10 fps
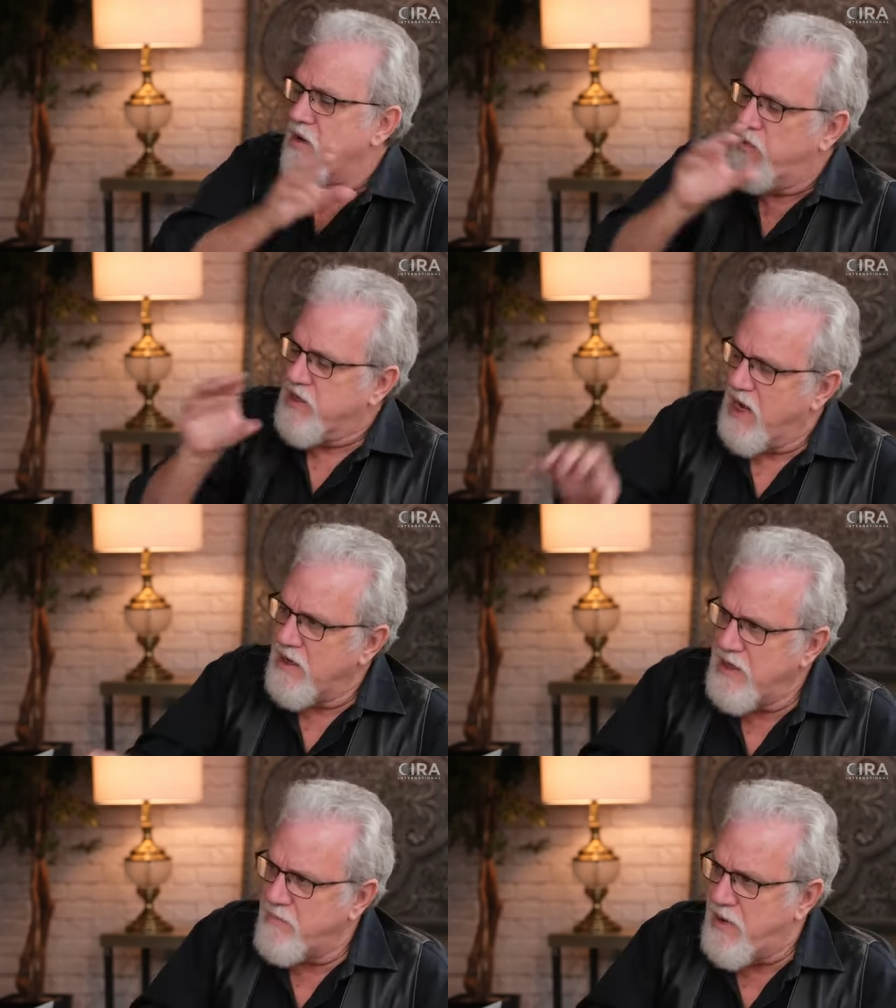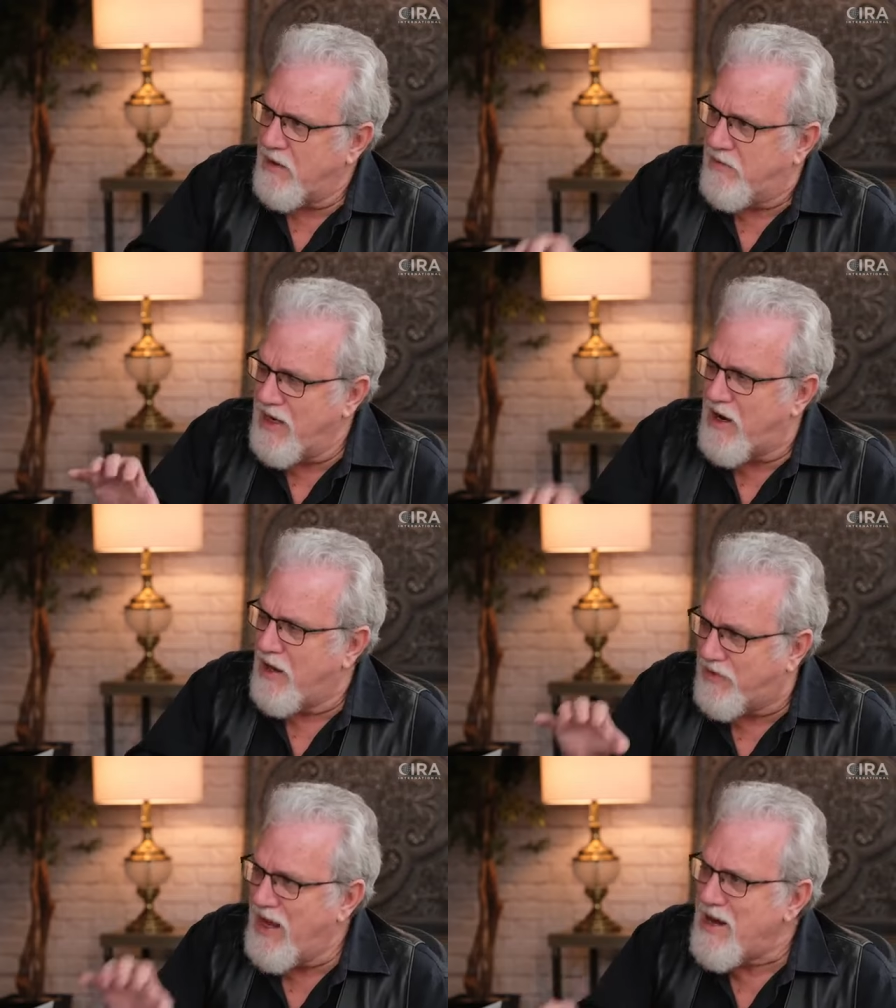Redacting it back, they
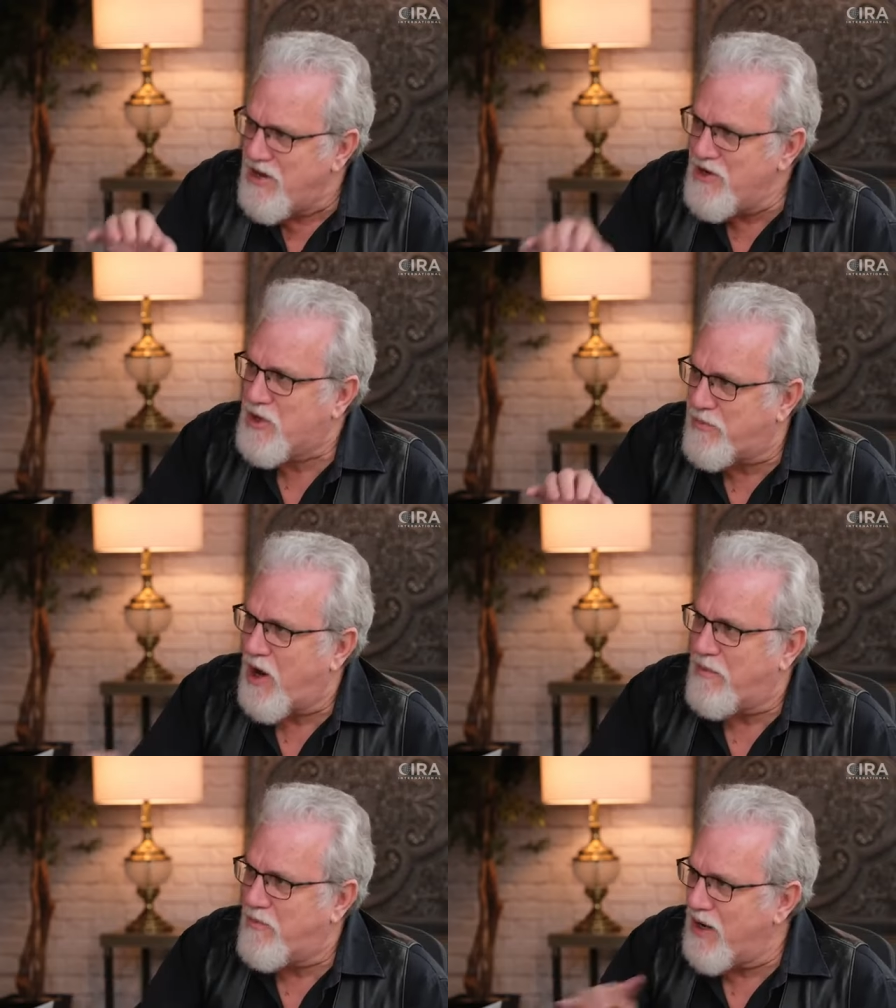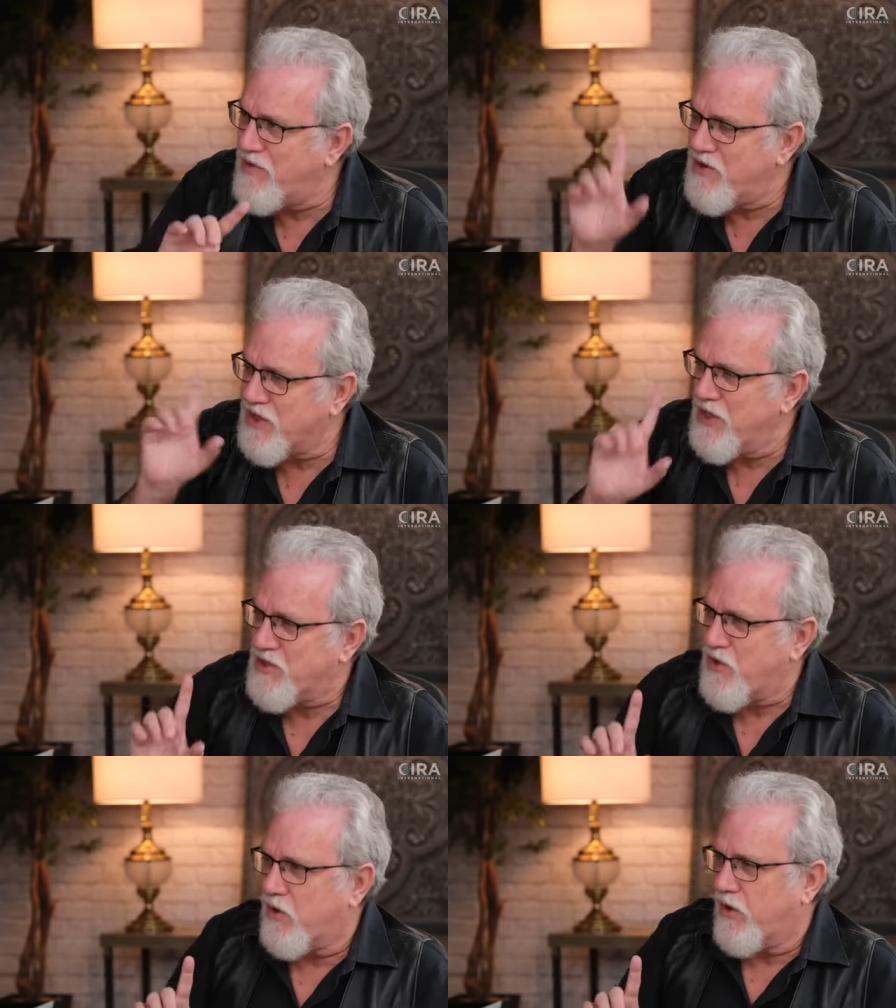got that huge problem right there as a
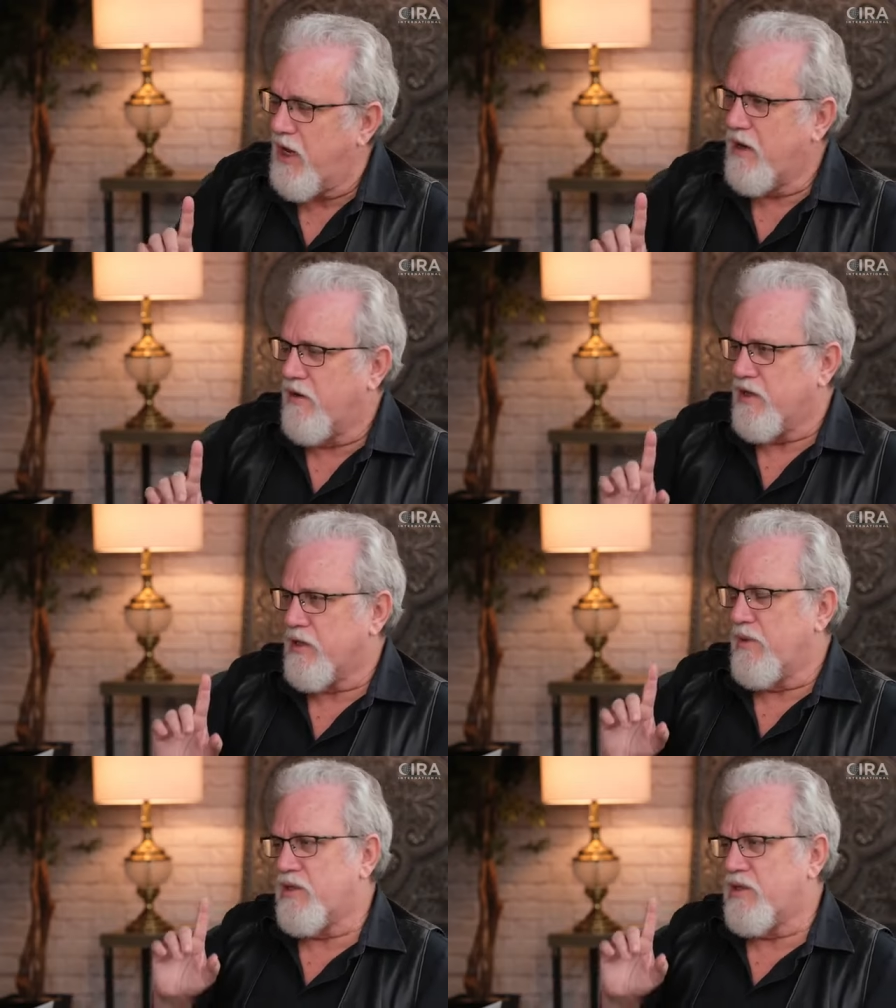historical anachronism.